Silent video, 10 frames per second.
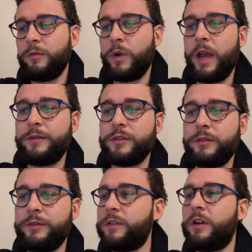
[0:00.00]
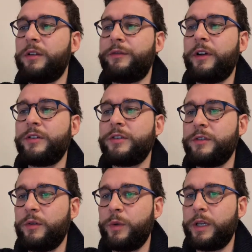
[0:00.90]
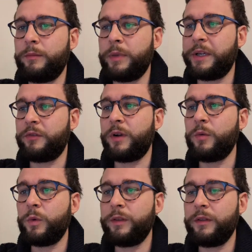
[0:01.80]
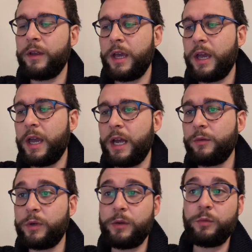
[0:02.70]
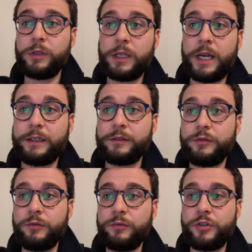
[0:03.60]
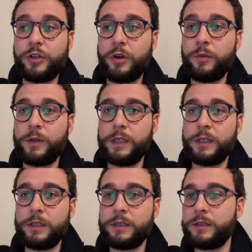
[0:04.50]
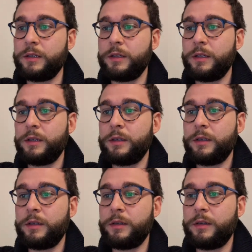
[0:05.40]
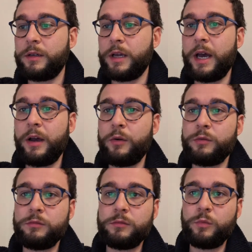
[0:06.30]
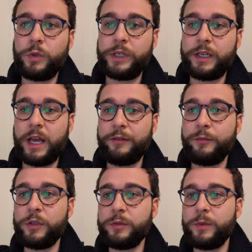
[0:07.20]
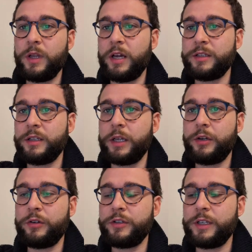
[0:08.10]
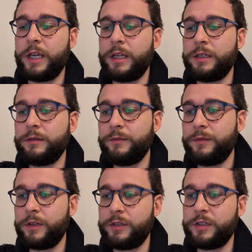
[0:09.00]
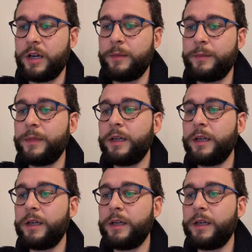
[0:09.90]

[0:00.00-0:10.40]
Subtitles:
We have sort of a target function that we can play around with. And what I would like to show is how we can have multiple oscillators and their sum,